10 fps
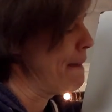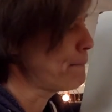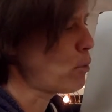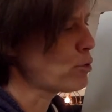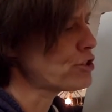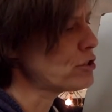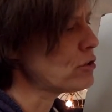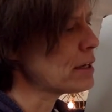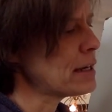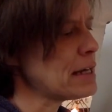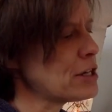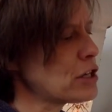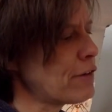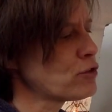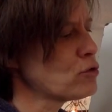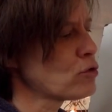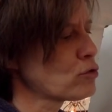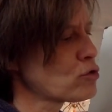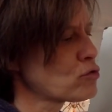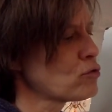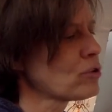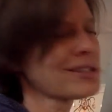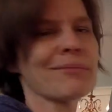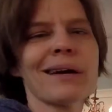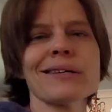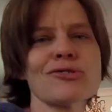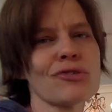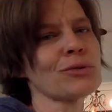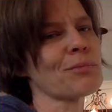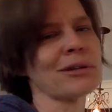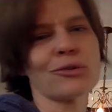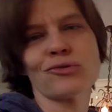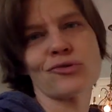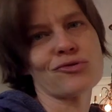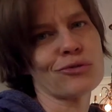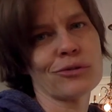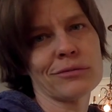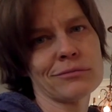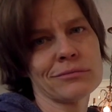But we're still going to each have 2 toaster strudel because I'm kind of strict with my toaster strudel.